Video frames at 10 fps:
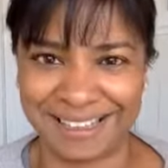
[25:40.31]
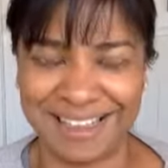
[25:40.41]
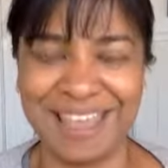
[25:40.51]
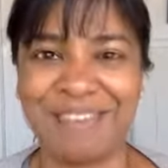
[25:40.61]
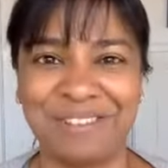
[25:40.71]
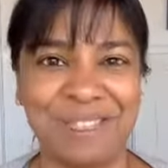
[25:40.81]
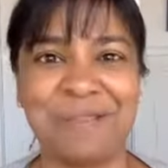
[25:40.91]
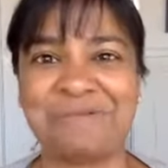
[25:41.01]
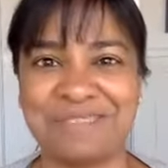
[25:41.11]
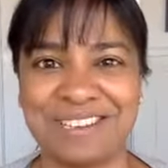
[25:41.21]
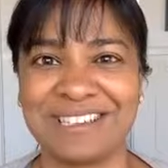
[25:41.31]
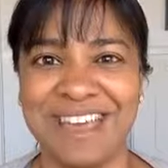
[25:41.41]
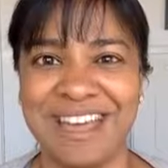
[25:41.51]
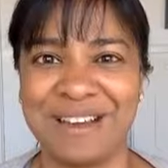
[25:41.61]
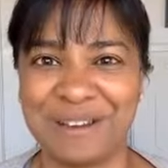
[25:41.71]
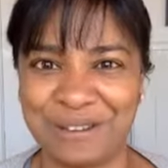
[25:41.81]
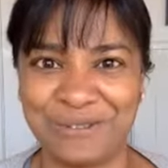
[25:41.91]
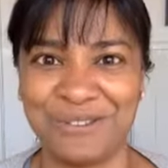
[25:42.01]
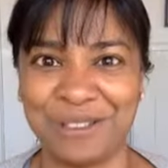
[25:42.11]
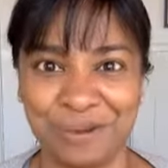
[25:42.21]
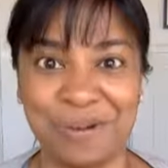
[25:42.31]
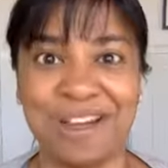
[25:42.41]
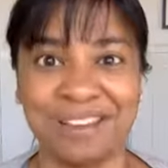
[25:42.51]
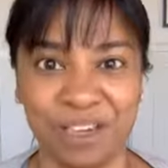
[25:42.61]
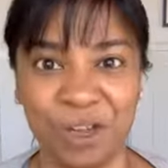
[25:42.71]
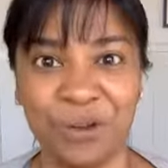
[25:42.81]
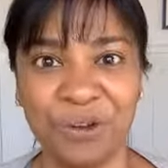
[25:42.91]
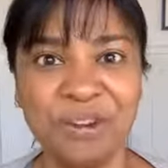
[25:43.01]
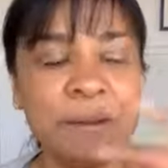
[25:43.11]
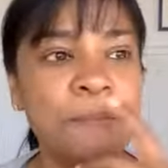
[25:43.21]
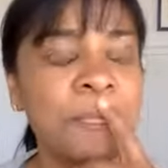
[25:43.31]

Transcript: get everything worked out and you feel quite alone.